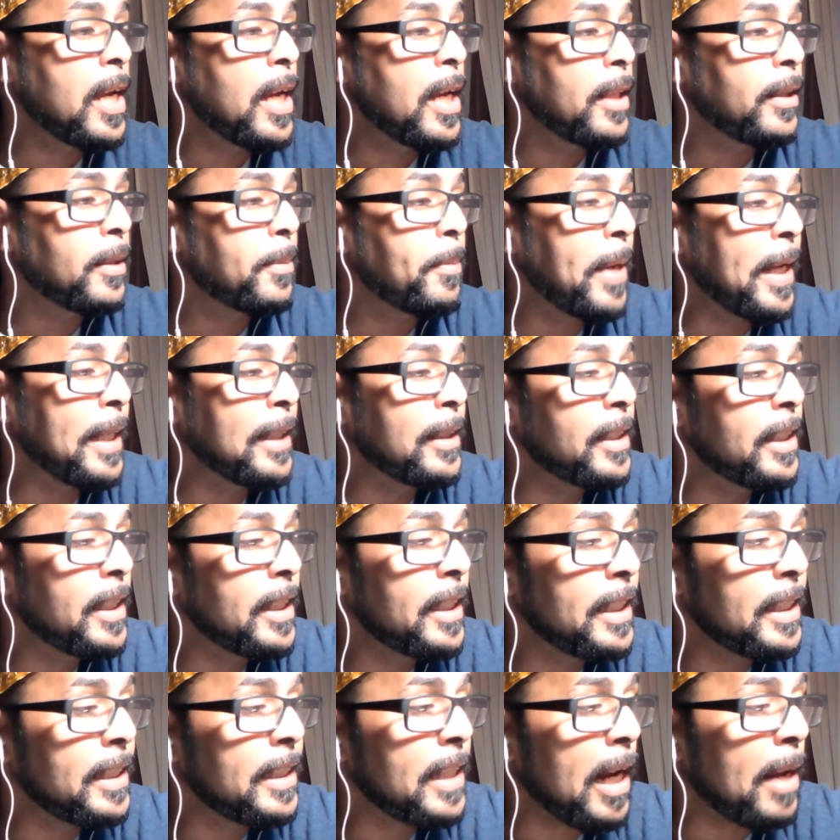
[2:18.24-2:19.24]
The main
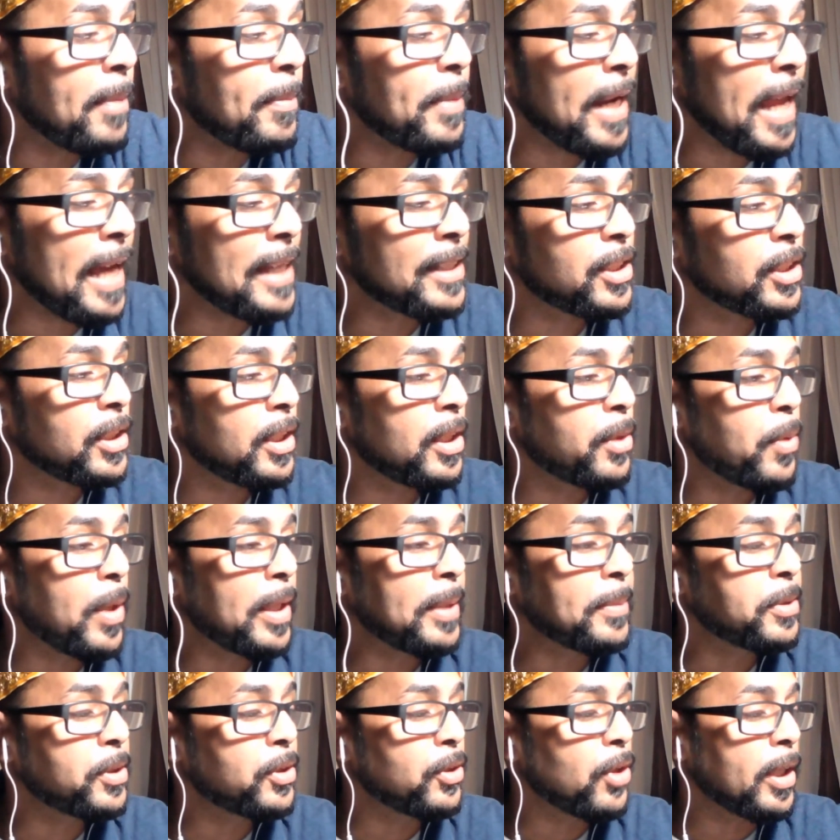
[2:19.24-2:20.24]
deity that I'm actually going to wind up
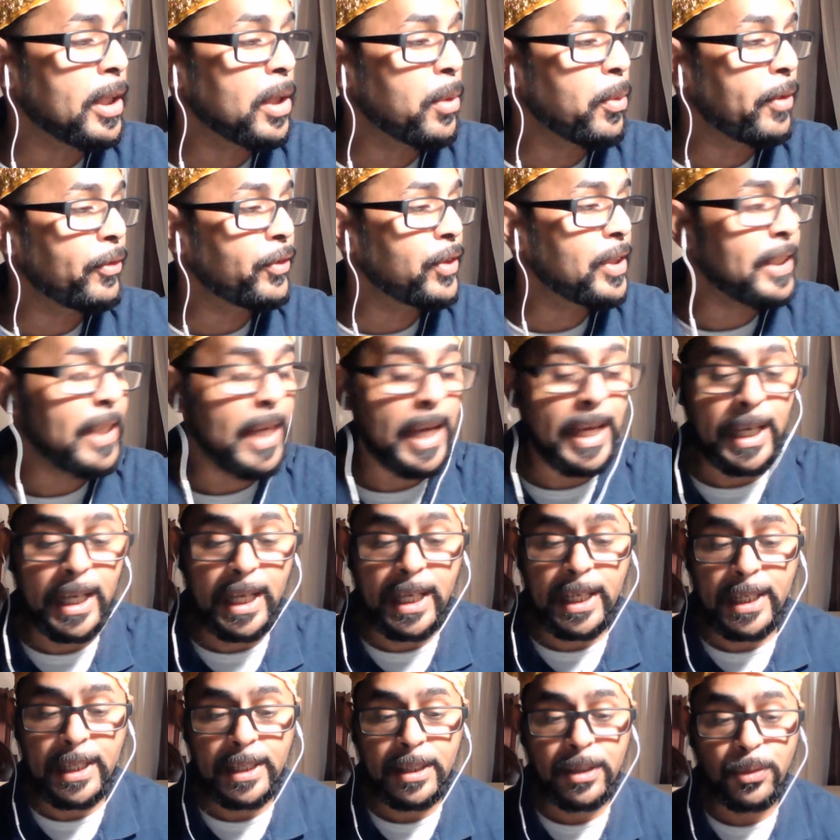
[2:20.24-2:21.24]
starting with today
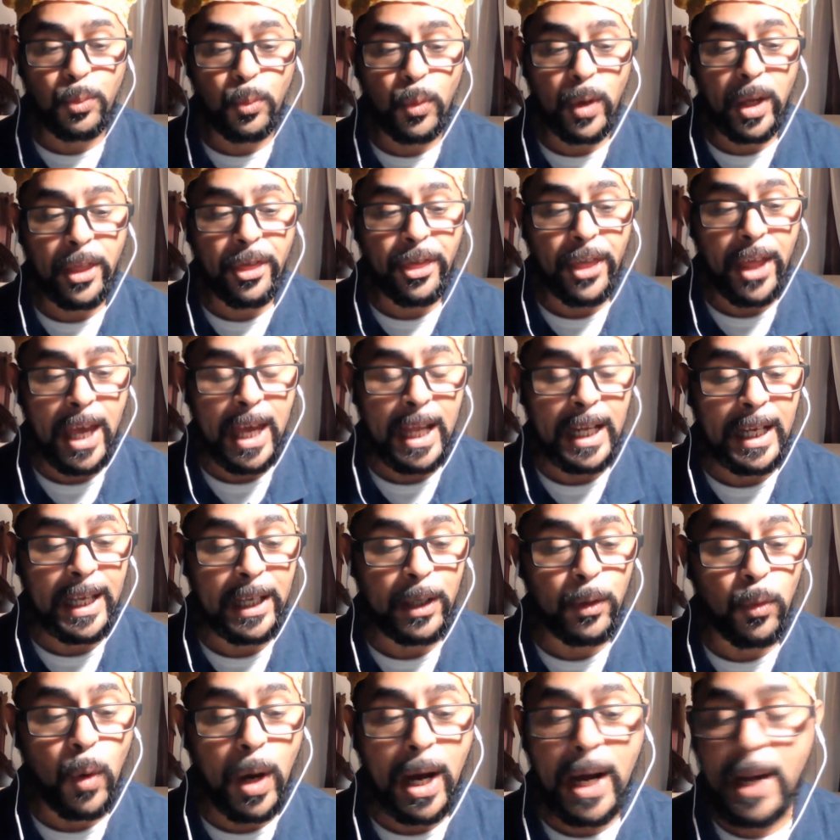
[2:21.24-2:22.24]
is with
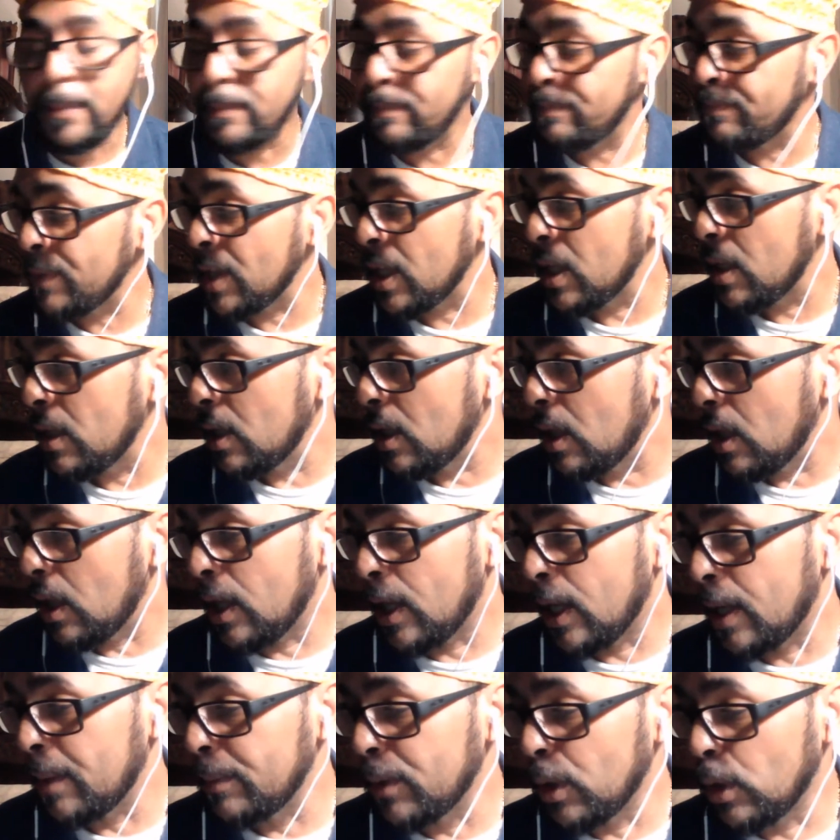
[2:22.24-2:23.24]
Elegua.
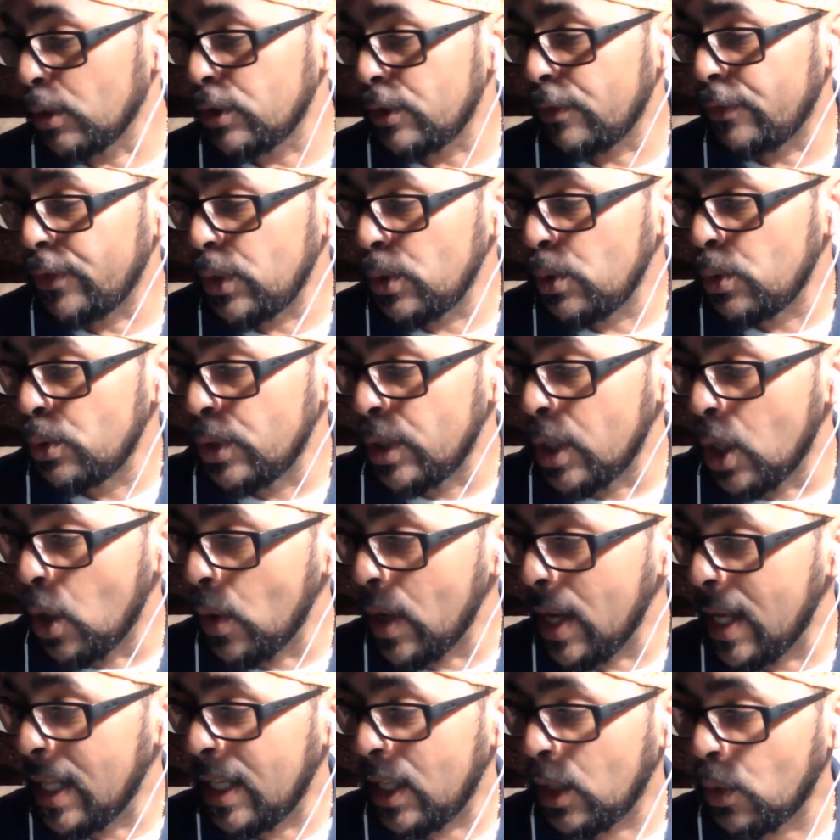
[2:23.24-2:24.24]
Those of you who know
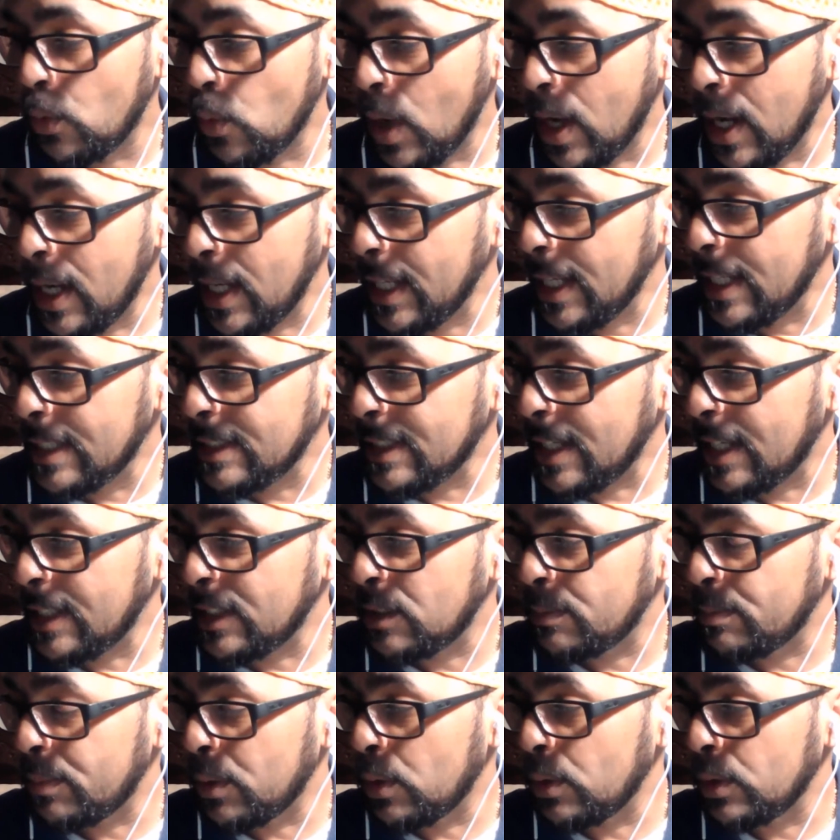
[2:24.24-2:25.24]
Elegua, as I
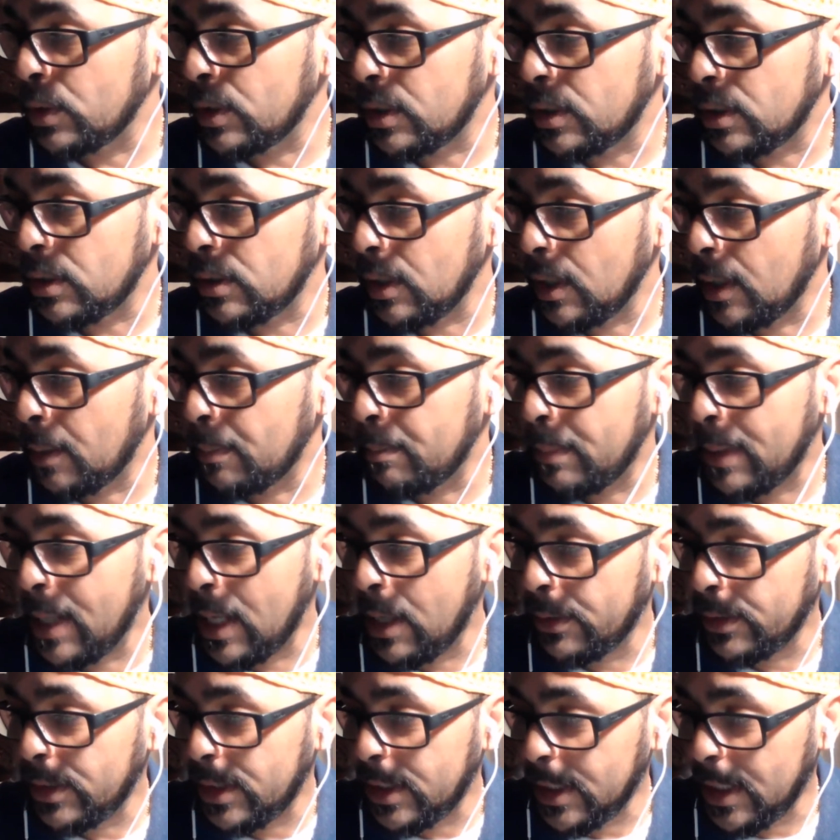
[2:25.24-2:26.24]
spoke
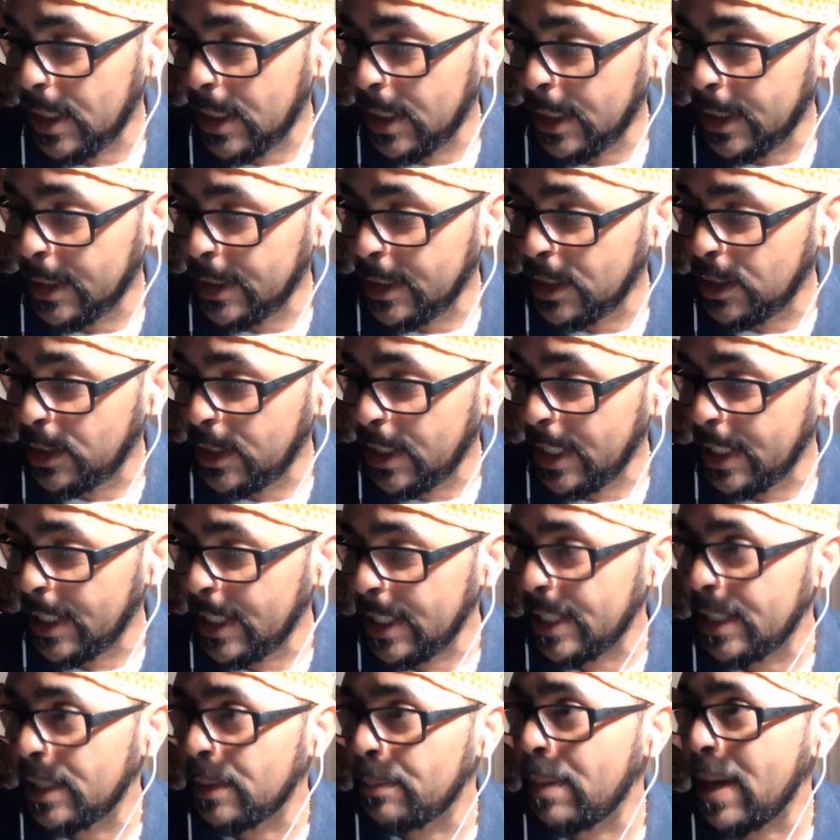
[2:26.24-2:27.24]
about this deity
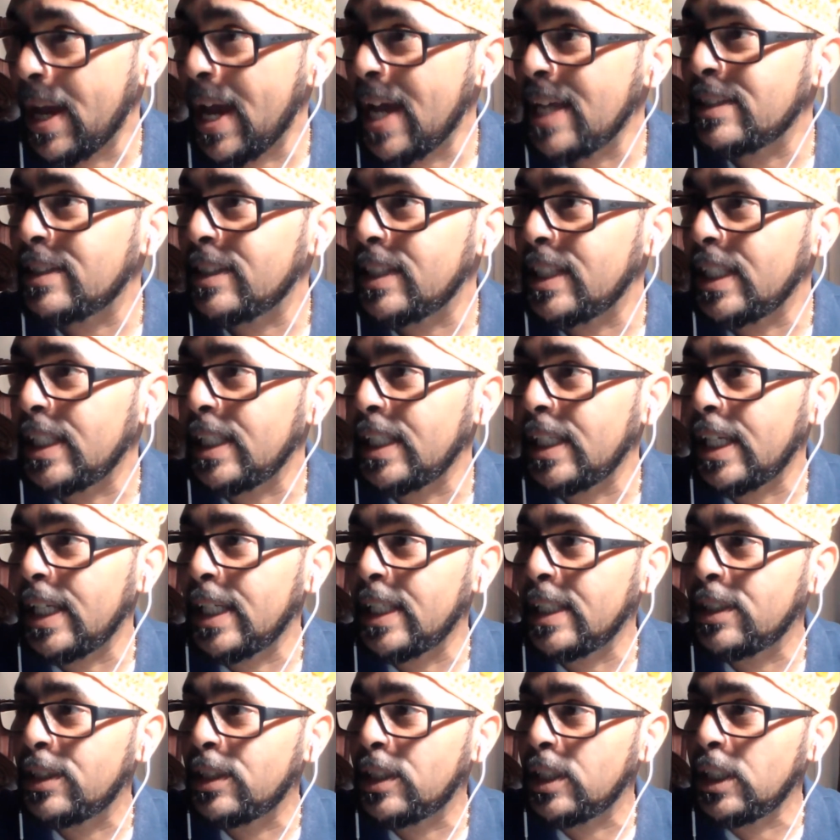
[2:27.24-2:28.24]
in the past, he
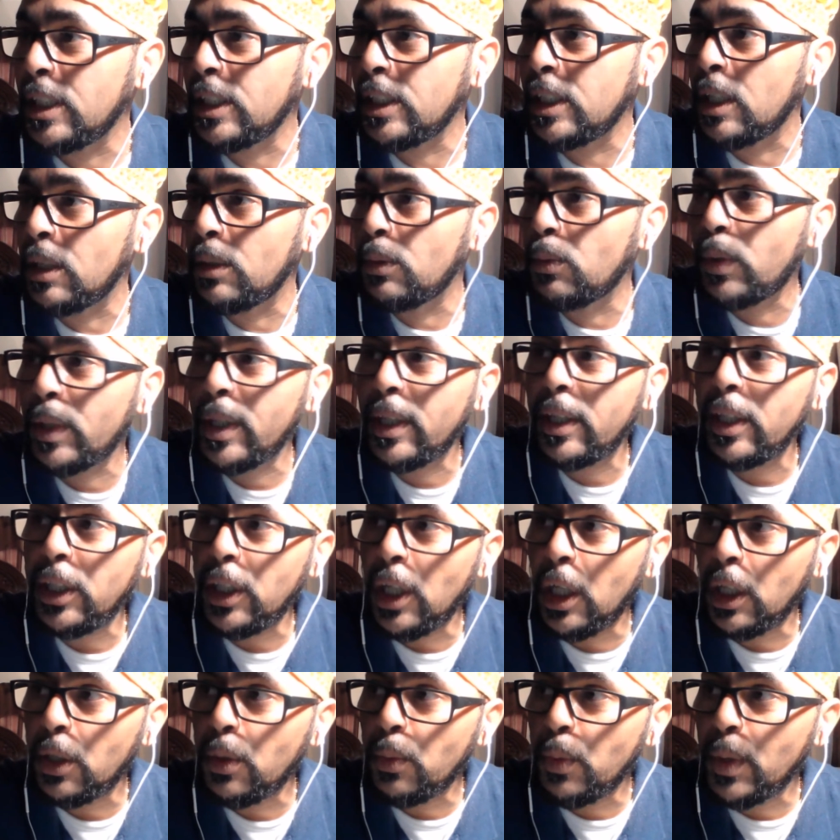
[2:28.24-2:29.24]
is one of the
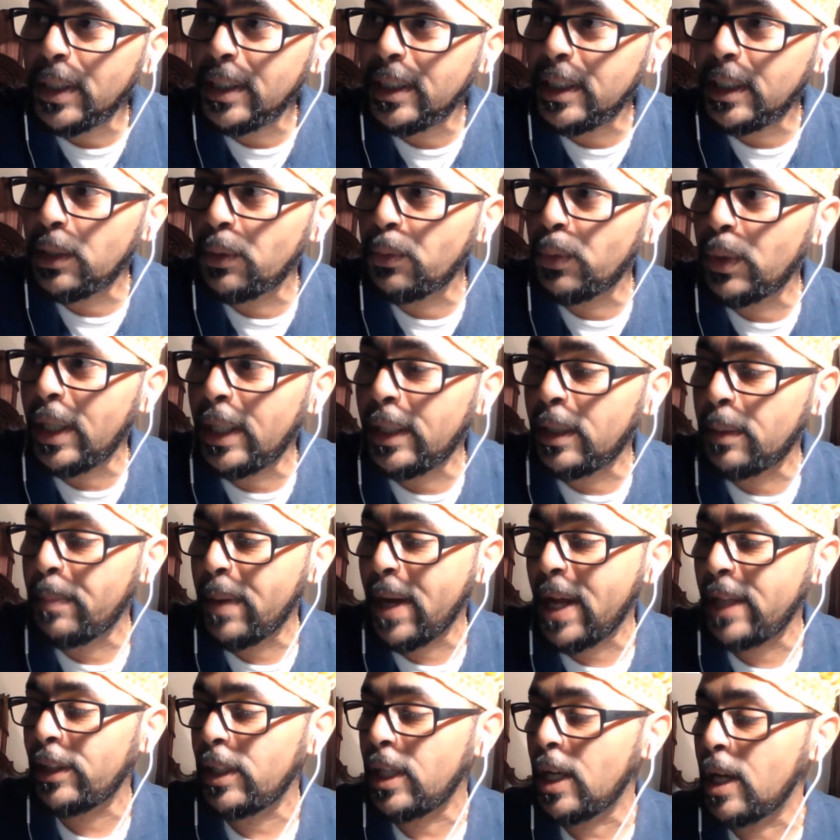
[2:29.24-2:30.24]
younger ones in the
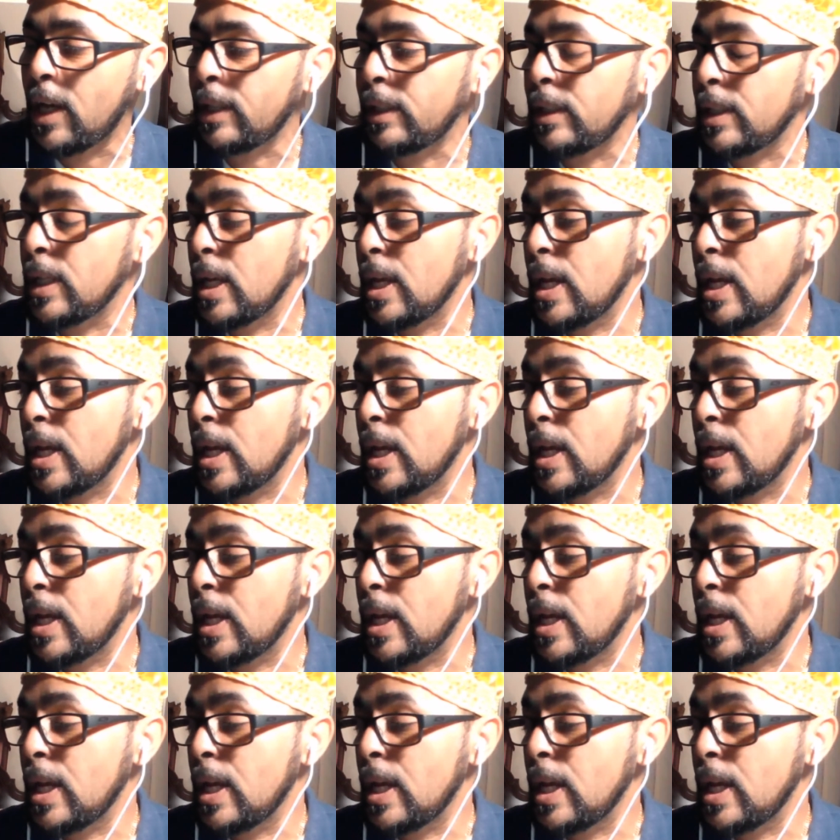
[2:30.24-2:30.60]
pantheon.